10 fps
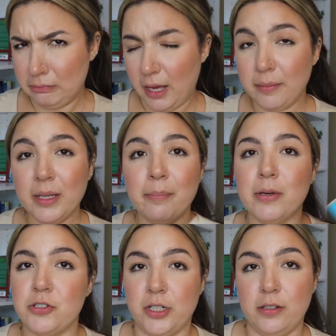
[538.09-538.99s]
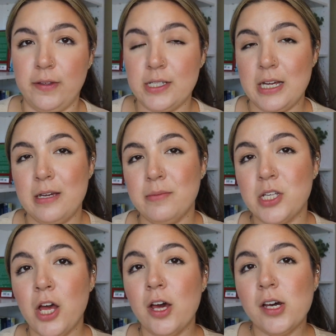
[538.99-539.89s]
I'm like butchering all these
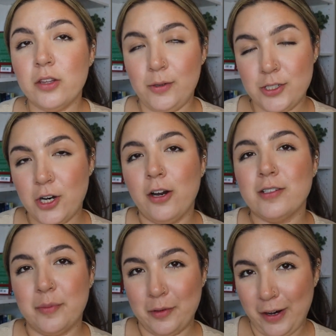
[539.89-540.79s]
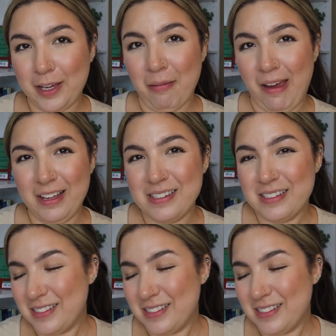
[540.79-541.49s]
names. 3 stars, and would recommend.